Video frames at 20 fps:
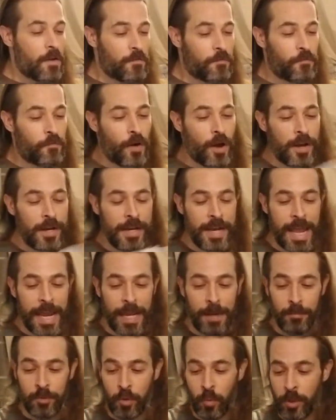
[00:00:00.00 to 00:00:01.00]
fun
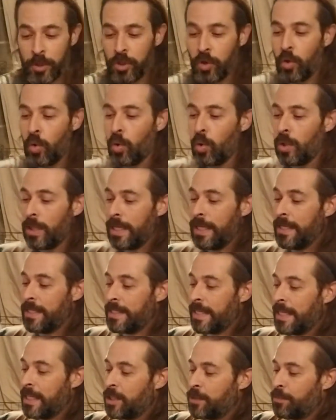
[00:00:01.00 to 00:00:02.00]
names. What's cool
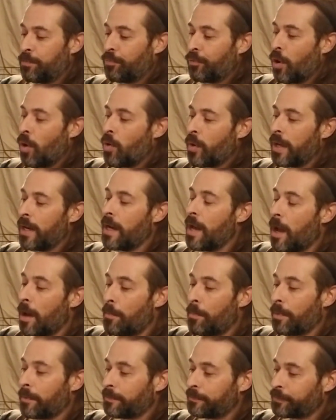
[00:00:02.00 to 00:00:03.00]
is it's broken
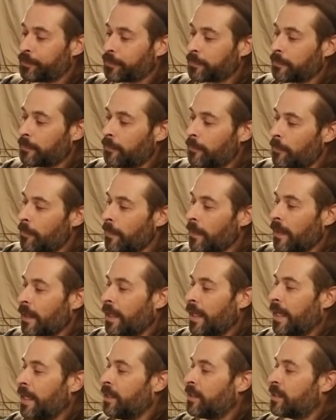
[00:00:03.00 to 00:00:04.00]
up
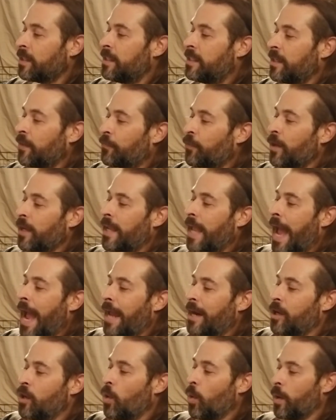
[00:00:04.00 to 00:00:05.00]
into different
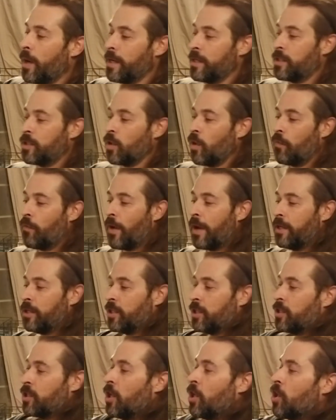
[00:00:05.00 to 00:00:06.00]
categories. So if I
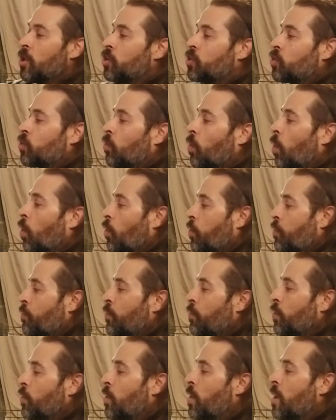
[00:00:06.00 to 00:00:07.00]
just scroll
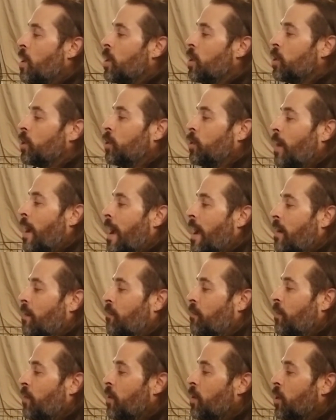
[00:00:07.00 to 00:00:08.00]
through, you
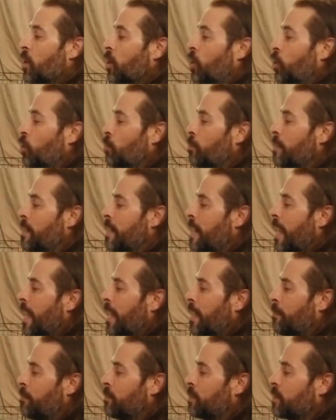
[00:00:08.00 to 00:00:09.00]
have human
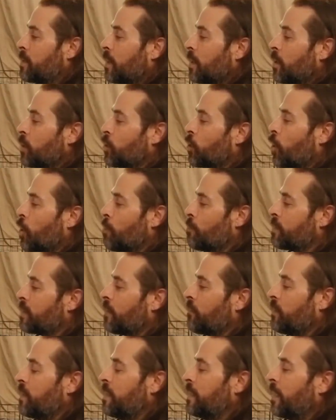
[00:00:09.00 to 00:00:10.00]
names, terms
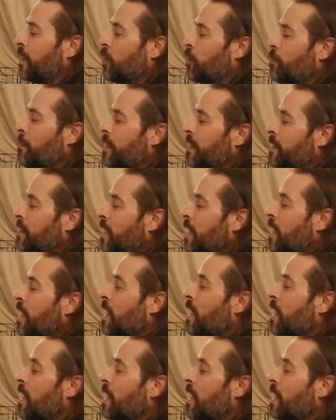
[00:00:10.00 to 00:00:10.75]
of endearment,